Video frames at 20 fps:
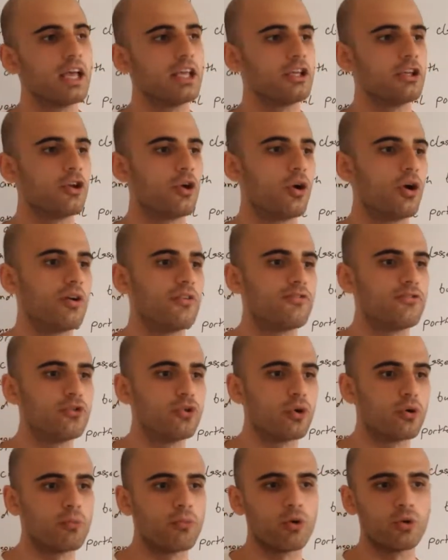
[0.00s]
If
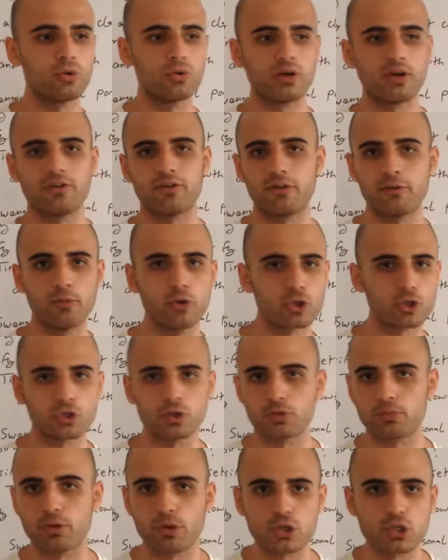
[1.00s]
you're more of an
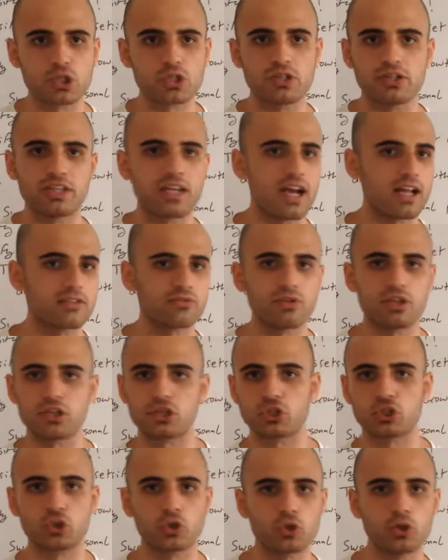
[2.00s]
emotional person, you can't really
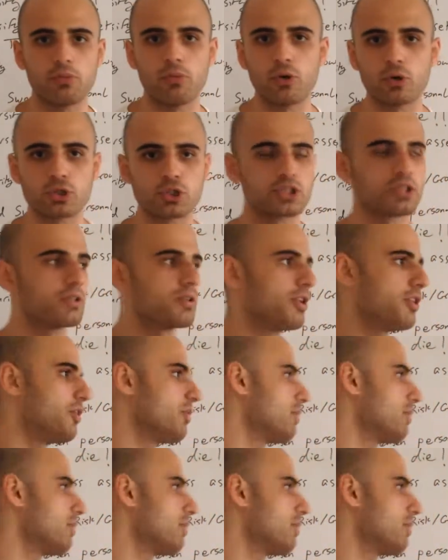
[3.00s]
control your emotion, and